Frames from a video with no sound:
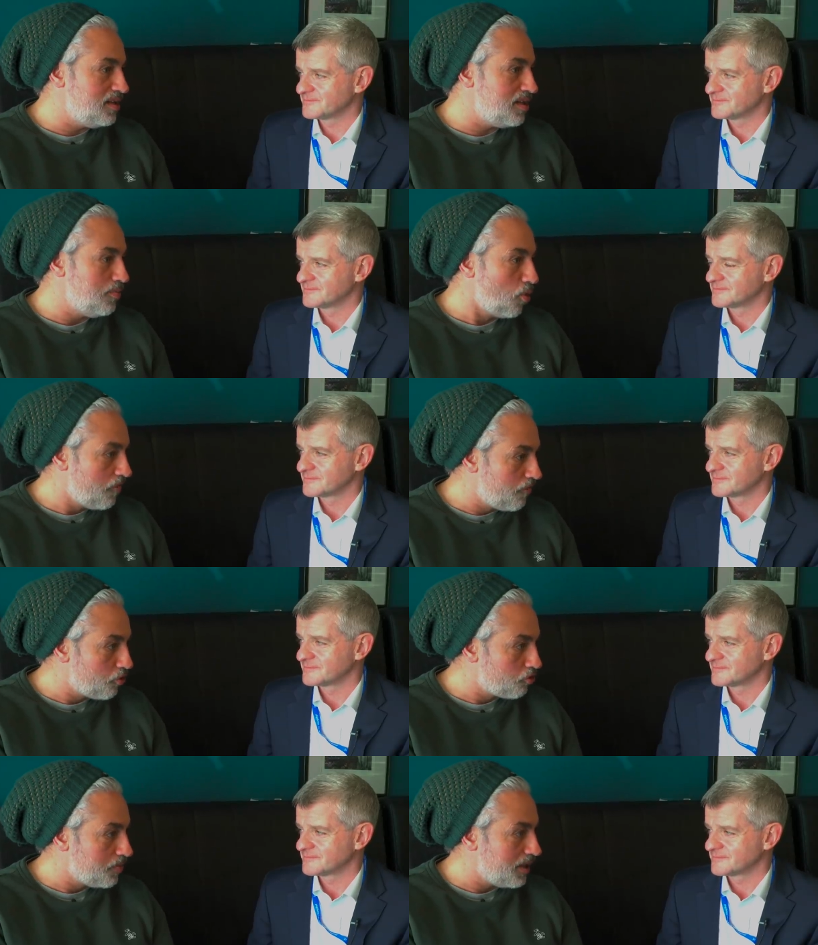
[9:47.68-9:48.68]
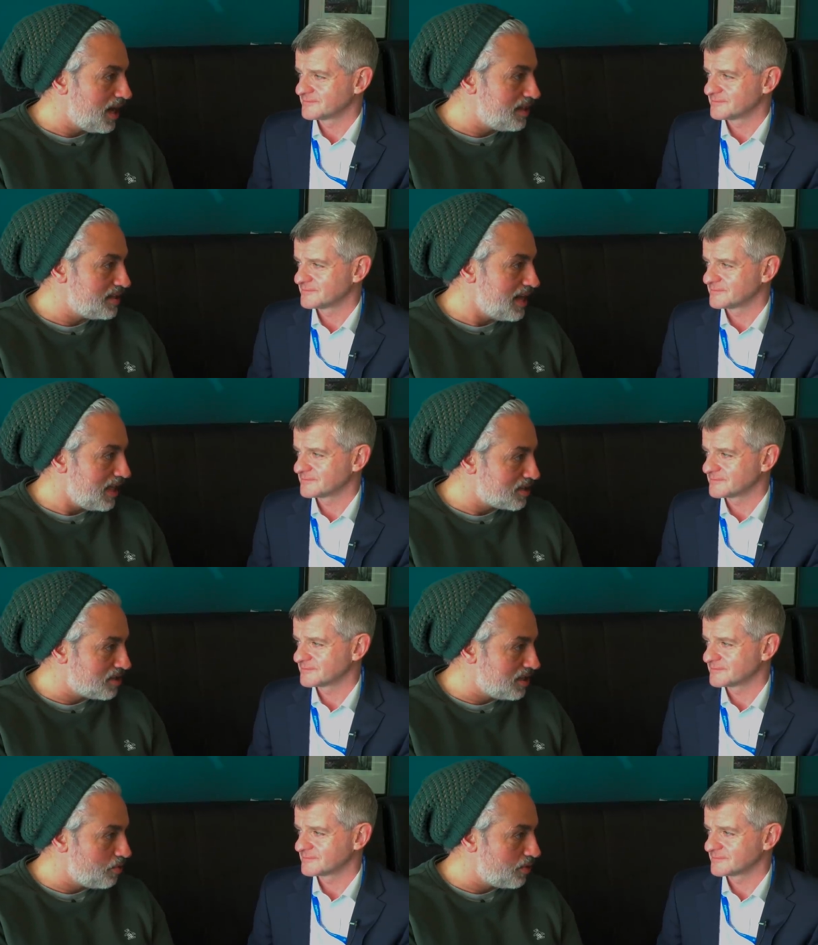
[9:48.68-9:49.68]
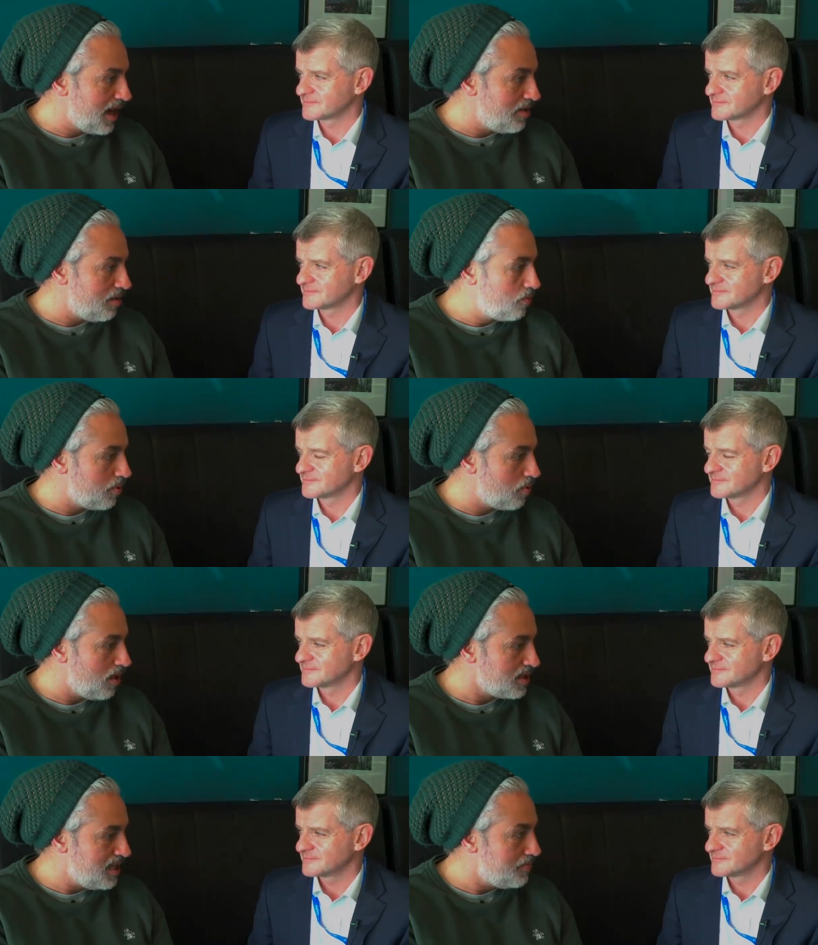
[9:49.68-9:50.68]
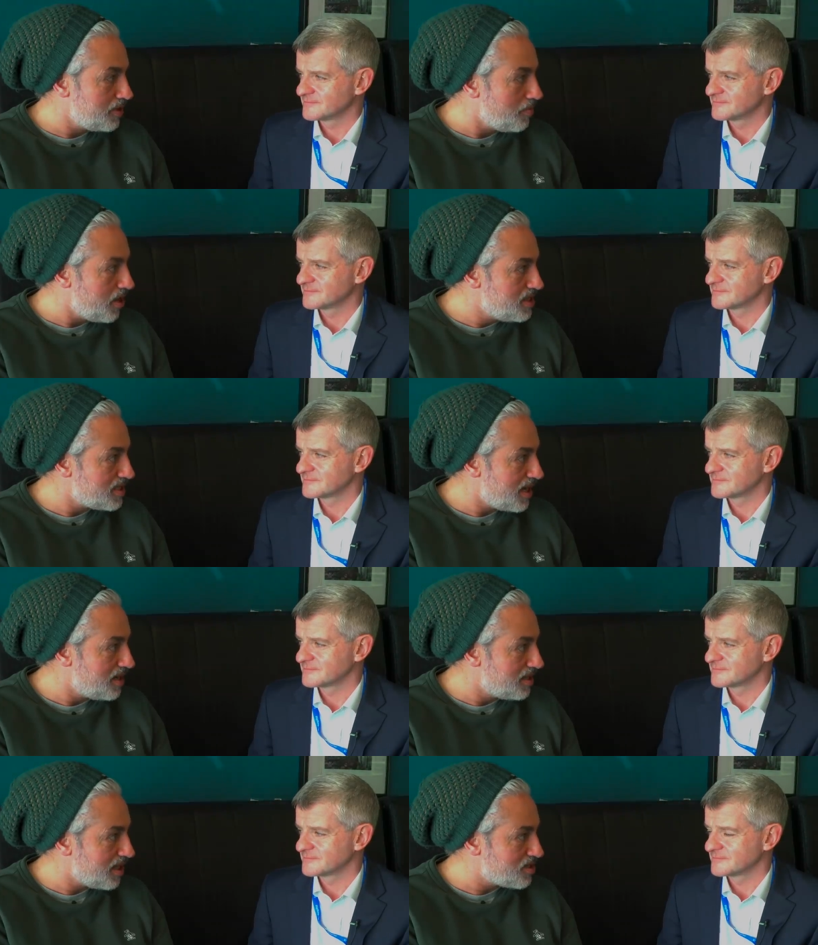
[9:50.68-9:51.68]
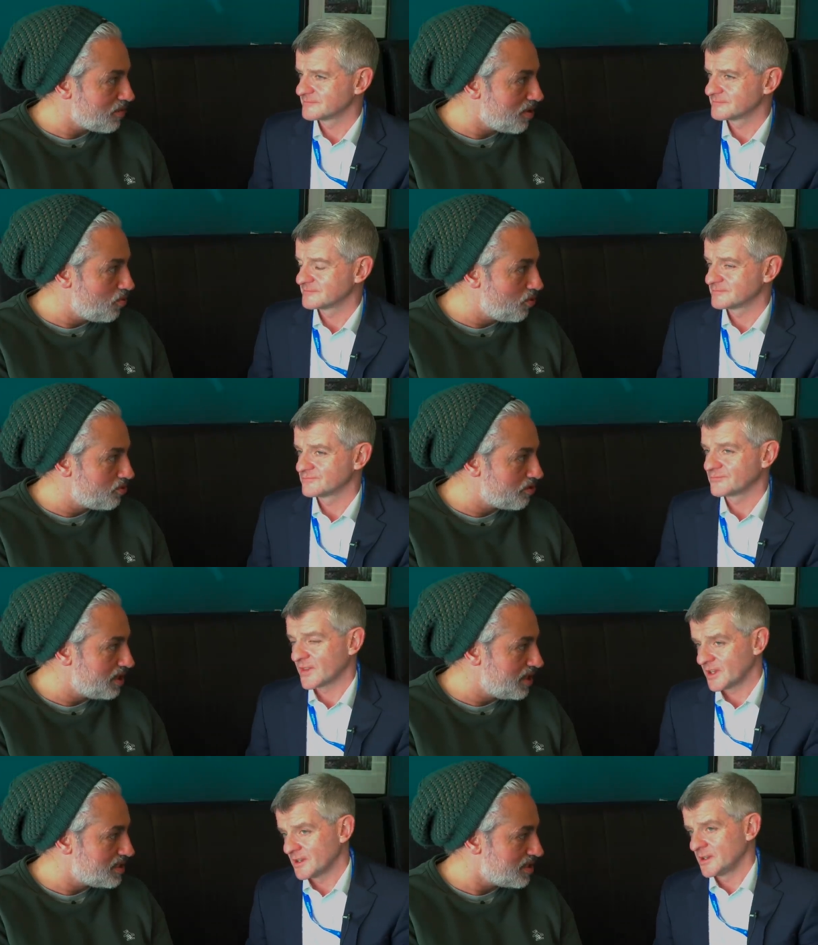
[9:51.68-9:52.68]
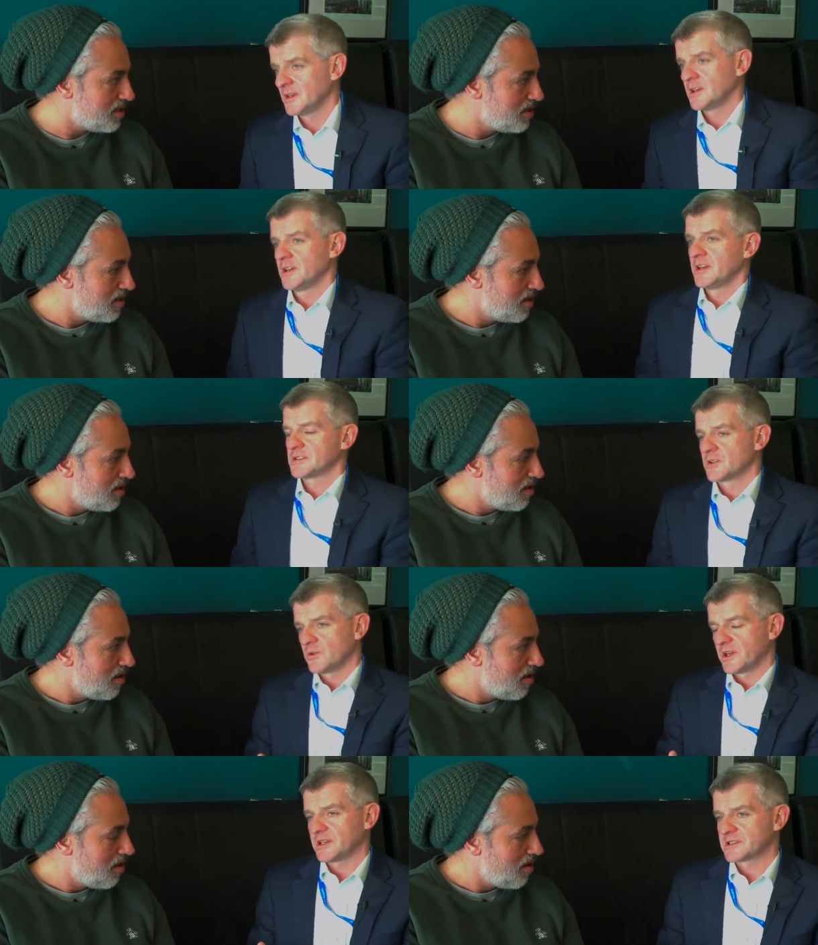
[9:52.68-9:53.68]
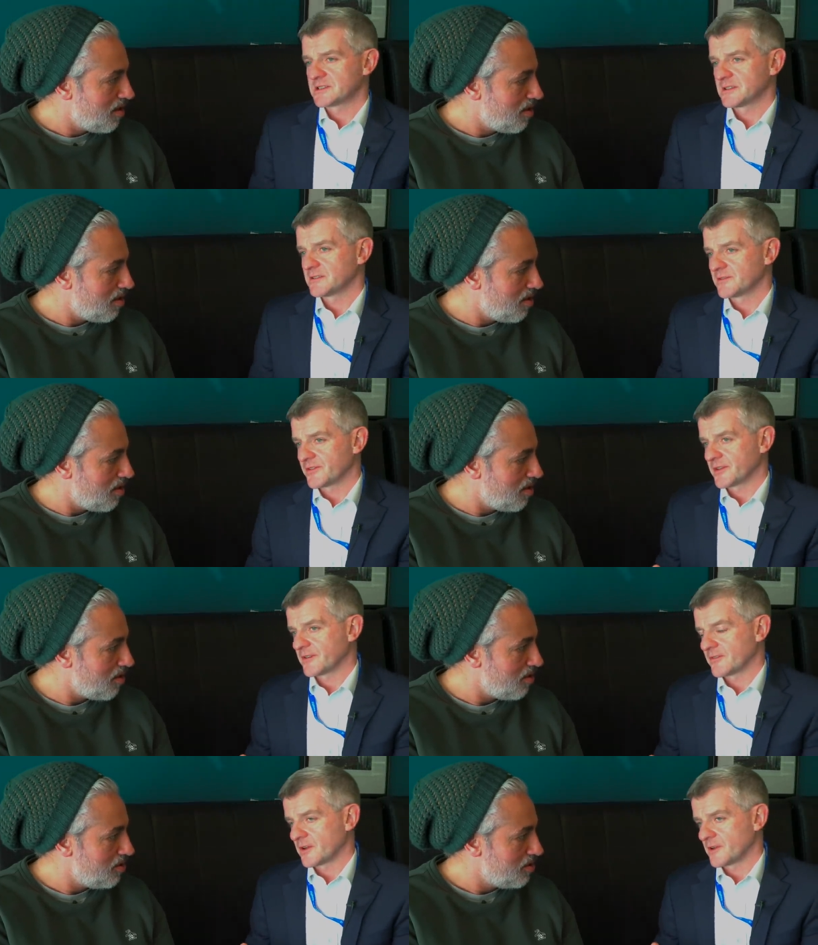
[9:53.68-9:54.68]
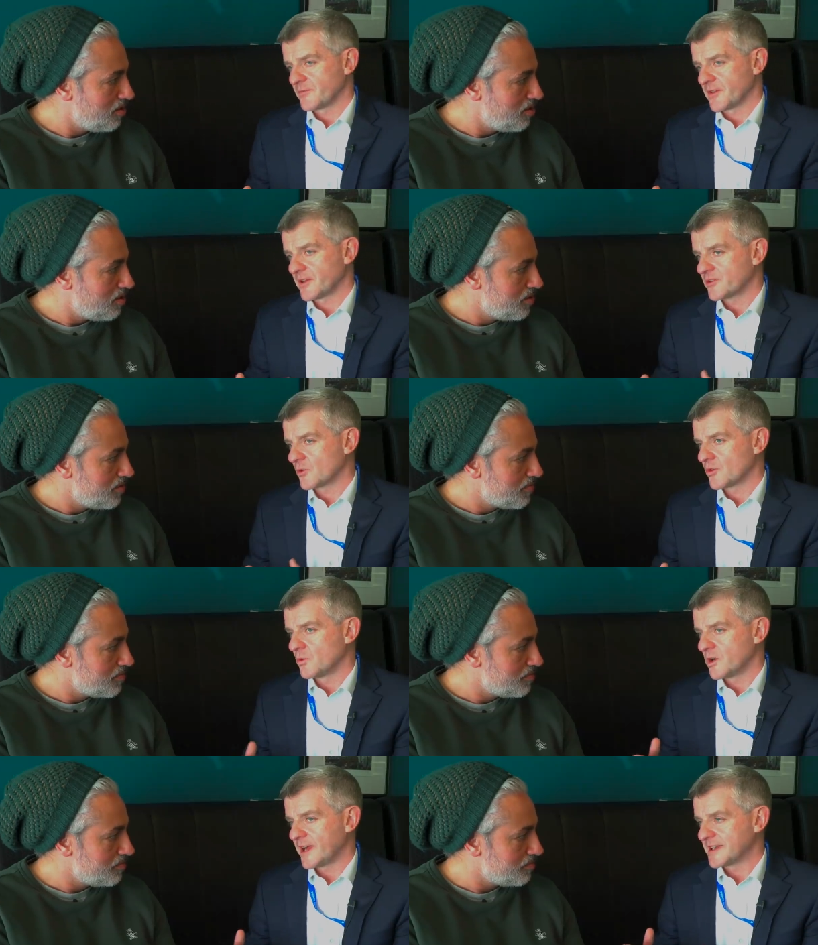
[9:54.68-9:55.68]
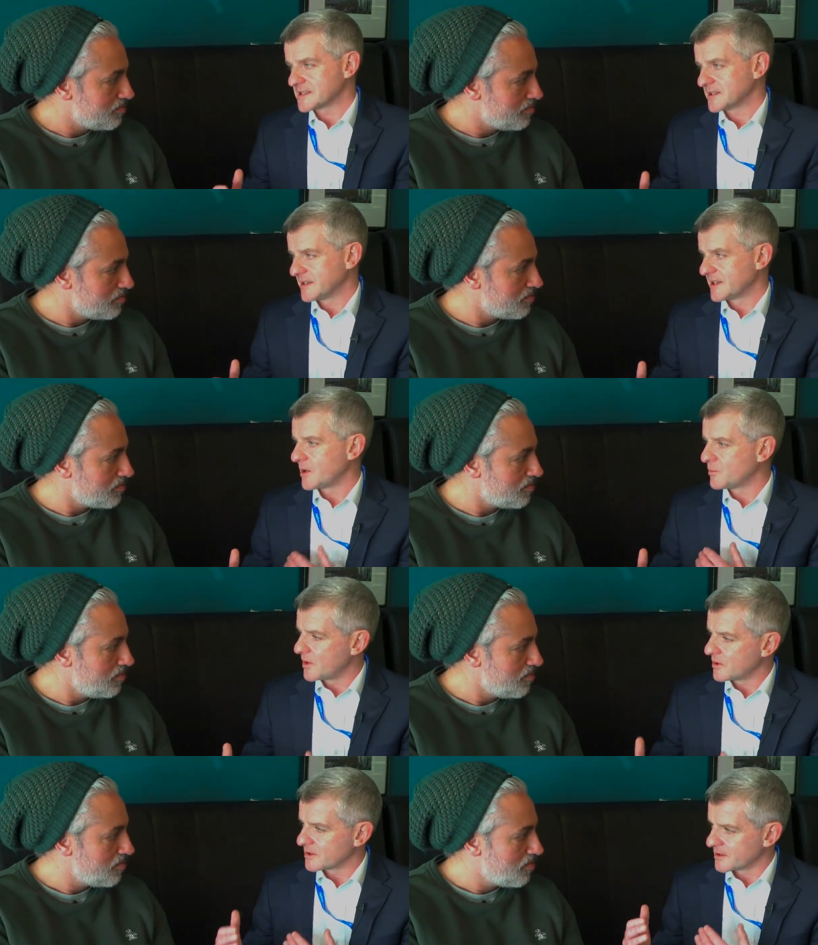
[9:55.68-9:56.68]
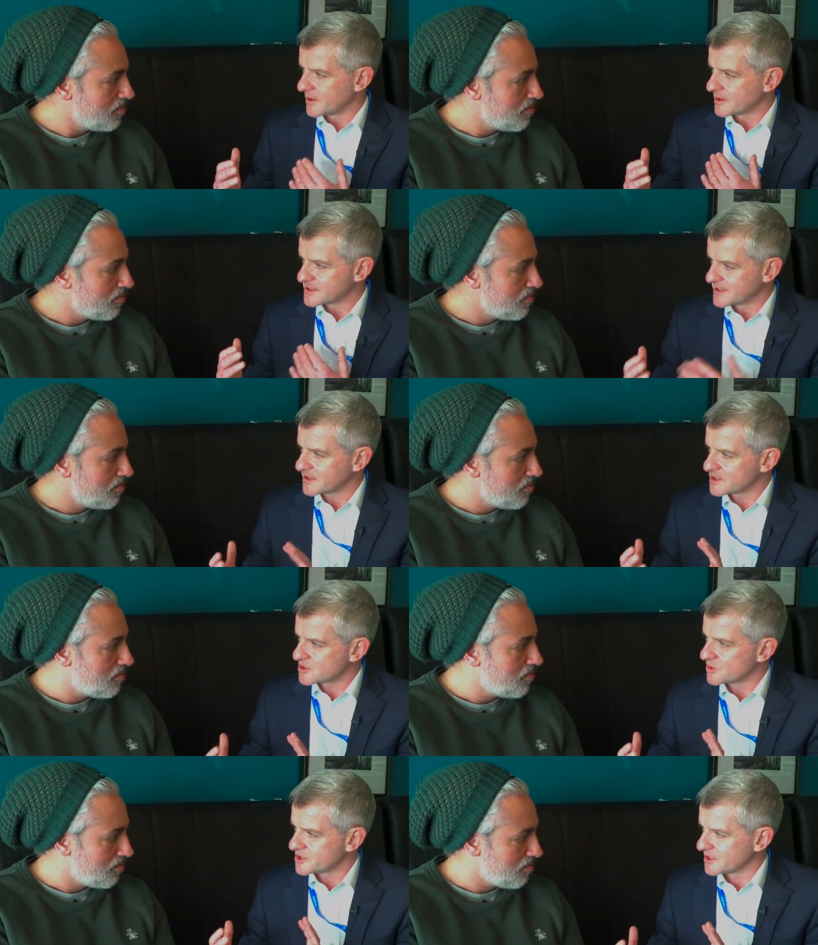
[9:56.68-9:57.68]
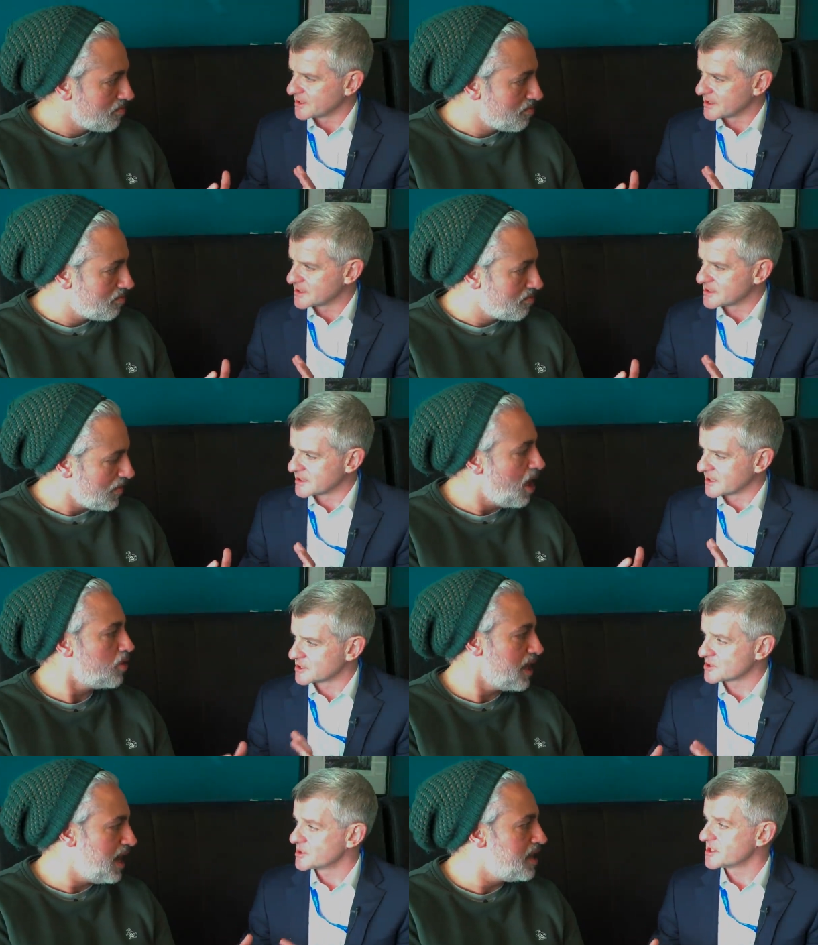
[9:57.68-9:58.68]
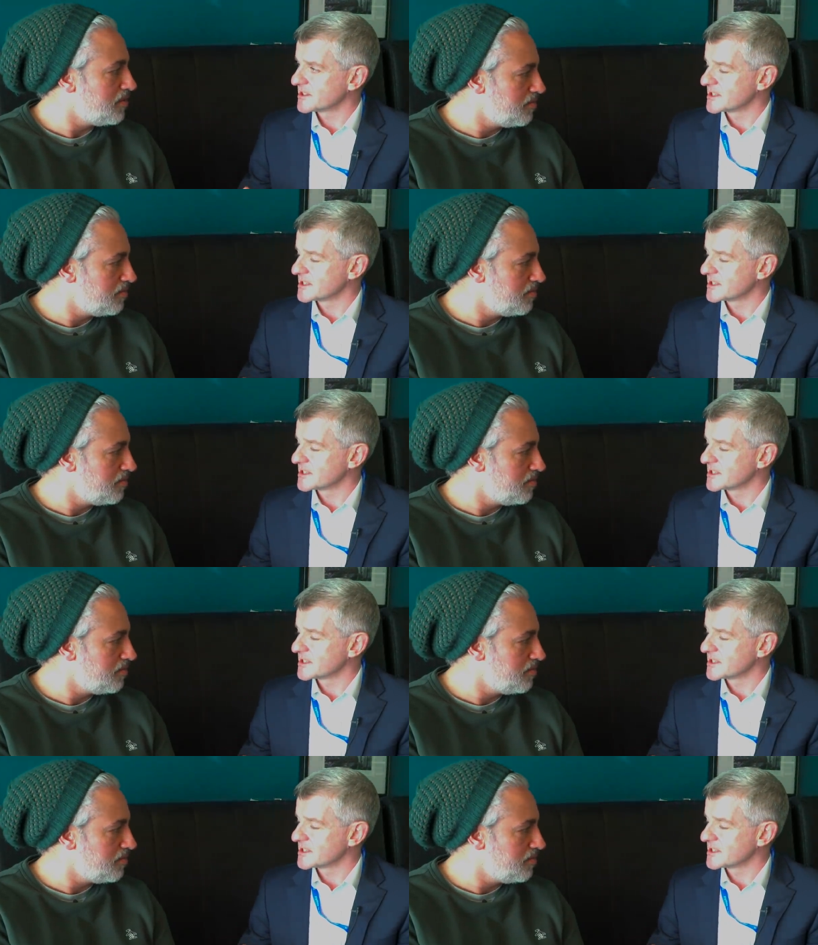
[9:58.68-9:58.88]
Speaker 1: uh the more vulnerable and the elderly without while keeping them isolated? That's what I'm wondering. It's
Speaker 2: so it's. I think the, the word isolated. I'll, stick to social distancing. Okay. Social